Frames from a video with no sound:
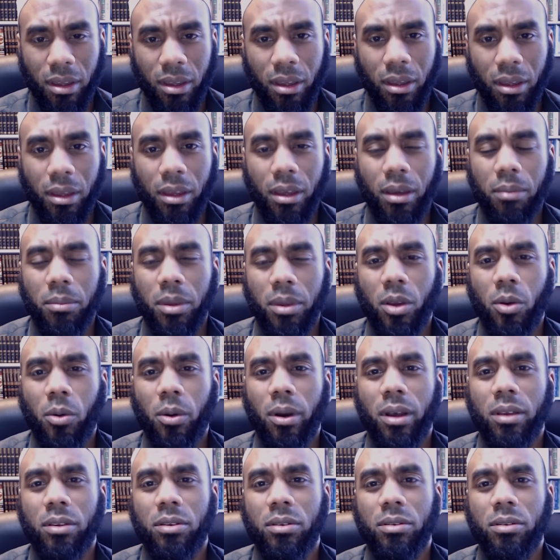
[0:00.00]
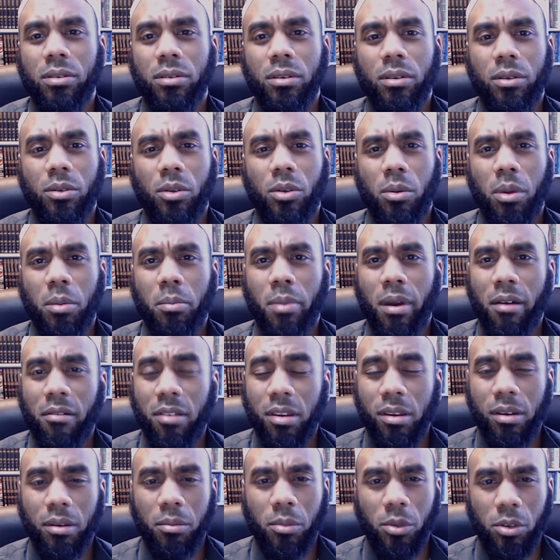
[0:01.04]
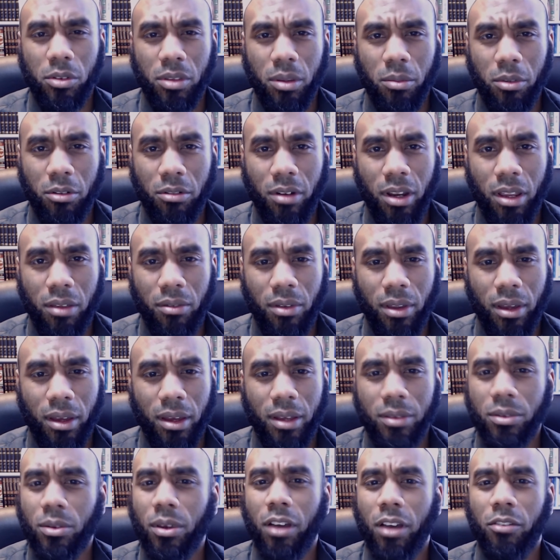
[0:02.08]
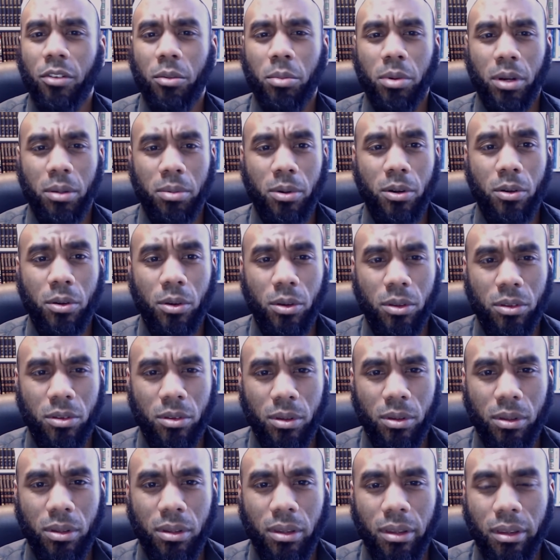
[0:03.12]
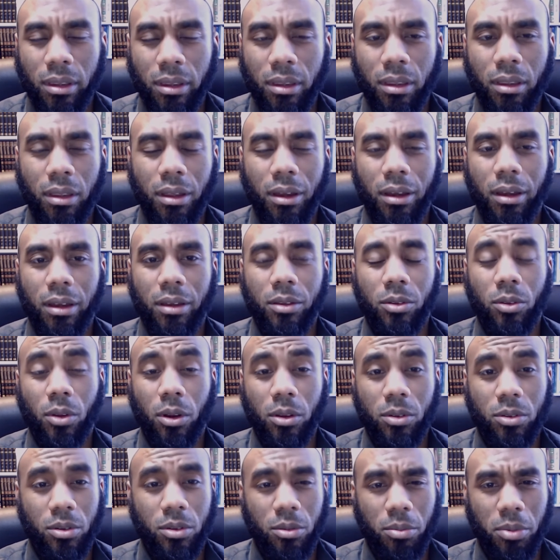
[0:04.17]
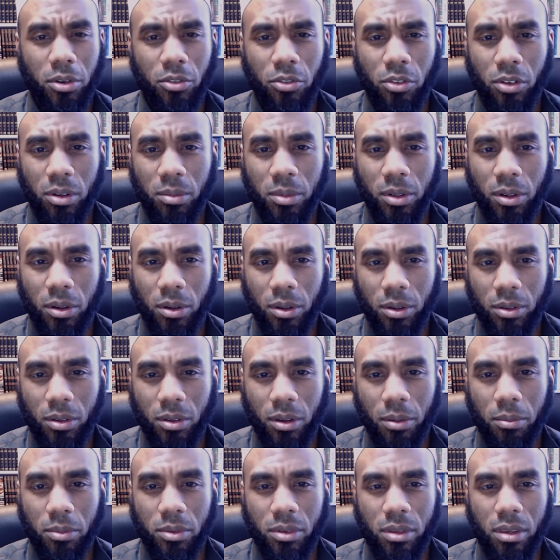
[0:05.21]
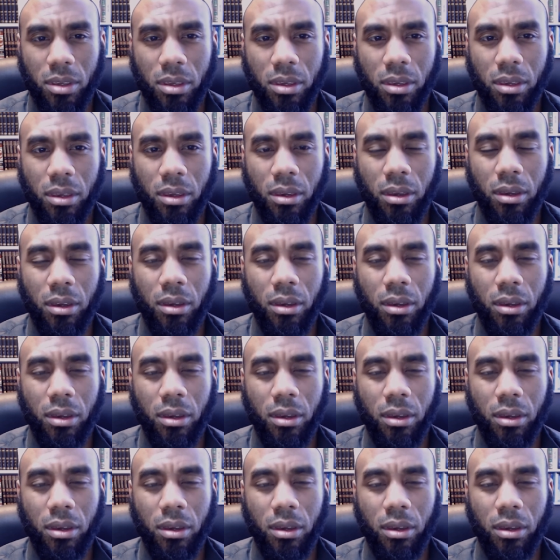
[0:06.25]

a bequest to be buried in a Muslim graveyard, to have a proper ghusl, uh, not to perform an autopsy,